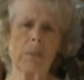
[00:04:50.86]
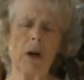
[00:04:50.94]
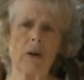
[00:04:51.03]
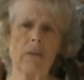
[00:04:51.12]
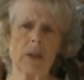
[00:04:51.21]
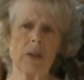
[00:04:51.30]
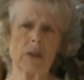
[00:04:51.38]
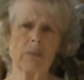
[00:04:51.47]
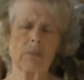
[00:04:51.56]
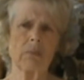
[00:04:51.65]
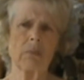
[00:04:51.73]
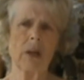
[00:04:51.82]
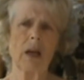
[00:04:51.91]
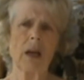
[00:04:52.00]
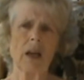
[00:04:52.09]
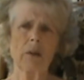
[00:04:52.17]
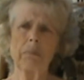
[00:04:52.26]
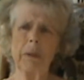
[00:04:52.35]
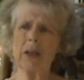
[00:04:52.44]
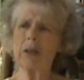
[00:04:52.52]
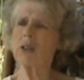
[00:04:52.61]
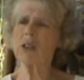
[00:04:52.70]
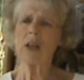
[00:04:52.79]
marvellous.
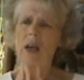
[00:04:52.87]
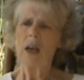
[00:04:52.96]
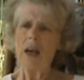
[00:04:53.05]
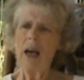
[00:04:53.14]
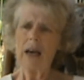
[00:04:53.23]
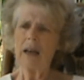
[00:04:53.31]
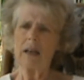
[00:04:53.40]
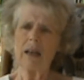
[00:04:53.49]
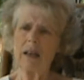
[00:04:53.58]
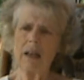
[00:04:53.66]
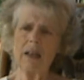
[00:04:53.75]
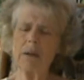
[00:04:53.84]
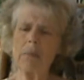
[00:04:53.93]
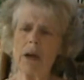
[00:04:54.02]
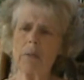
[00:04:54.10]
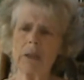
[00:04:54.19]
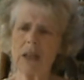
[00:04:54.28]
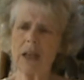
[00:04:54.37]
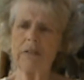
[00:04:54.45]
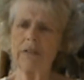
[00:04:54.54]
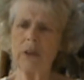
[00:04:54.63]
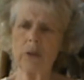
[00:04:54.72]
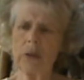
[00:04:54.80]
Because at the moment I
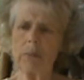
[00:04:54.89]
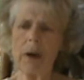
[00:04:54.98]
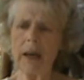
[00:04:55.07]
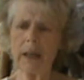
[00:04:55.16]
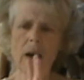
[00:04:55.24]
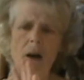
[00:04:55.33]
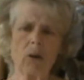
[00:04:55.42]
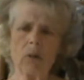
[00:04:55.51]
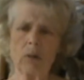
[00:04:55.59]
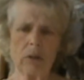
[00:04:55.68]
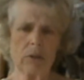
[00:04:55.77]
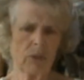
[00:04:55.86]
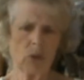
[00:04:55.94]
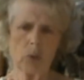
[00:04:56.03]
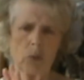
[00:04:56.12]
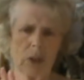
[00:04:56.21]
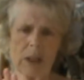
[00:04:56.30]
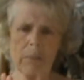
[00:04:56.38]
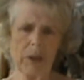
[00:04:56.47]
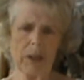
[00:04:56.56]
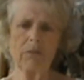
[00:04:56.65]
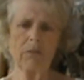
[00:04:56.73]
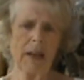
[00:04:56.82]
feel that my goal of sort of
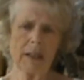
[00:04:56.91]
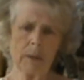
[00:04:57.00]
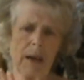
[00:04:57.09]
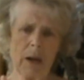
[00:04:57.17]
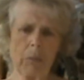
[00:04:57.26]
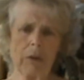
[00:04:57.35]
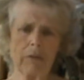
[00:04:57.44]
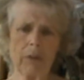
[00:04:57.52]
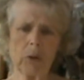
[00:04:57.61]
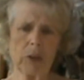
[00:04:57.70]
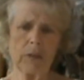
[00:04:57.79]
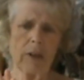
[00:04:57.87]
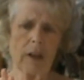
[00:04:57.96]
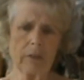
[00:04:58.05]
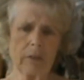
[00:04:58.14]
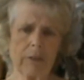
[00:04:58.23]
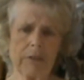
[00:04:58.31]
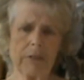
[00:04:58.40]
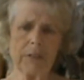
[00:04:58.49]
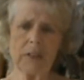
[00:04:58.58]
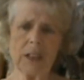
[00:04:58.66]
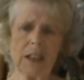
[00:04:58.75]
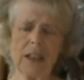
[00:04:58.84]
something round about 145,
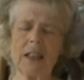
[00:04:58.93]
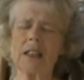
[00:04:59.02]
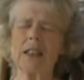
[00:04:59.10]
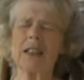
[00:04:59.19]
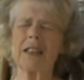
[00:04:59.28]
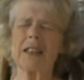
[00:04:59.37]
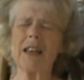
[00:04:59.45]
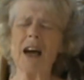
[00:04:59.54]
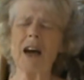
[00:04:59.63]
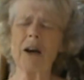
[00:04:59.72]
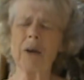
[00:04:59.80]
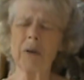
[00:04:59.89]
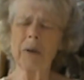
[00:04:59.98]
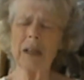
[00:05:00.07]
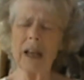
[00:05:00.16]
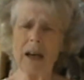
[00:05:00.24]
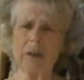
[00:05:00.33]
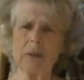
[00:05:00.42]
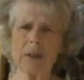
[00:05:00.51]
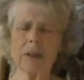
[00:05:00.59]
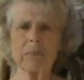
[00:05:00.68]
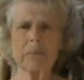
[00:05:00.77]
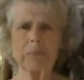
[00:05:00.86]
150 is So
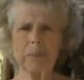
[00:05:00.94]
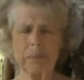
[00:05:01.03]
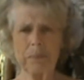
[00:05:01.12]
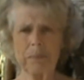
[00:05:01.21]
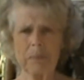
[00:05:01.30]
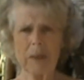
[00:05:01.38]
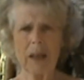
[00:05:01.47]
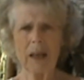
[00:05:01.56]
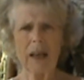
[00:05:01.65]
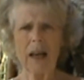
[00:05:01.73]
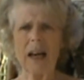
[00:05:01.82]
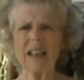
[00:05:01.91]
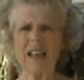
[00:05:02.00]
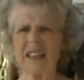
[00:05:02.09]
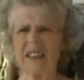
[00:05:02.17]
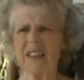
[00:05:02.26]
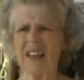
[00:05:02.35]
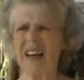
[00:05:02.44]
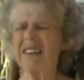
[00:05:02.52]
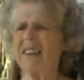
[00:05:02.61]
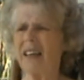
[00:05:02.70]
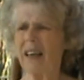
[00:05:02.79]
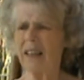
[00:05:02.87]
close. I
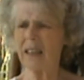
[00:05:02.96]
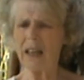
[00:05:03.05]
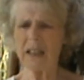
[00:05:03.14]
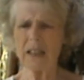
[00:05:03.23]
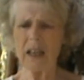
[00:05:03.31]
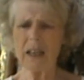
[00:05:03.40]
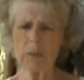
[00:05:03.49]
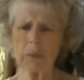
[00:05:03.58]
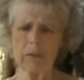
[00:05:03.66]
think I'd like to get to